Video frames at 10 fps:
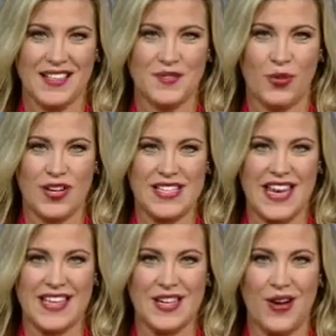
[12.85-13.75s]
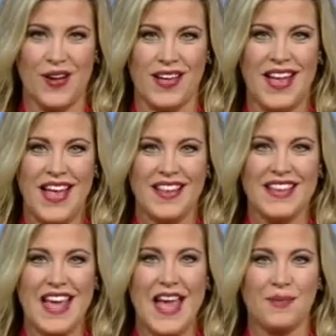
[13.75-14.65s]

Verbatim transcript: tell us more is Andy Cohen, the